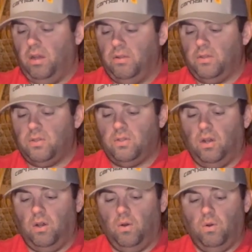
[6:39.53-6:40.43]

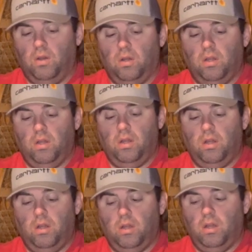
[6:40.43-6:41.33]
So
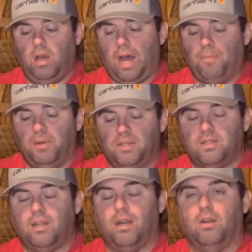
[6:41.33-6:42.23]
I'm going to
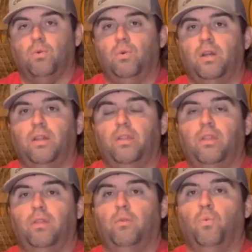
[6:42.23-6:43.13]
start
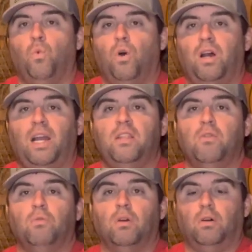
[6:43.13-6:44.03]
with what I
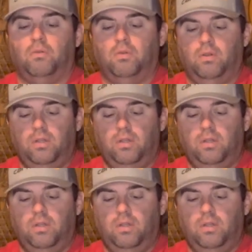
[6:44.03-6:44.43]
do know.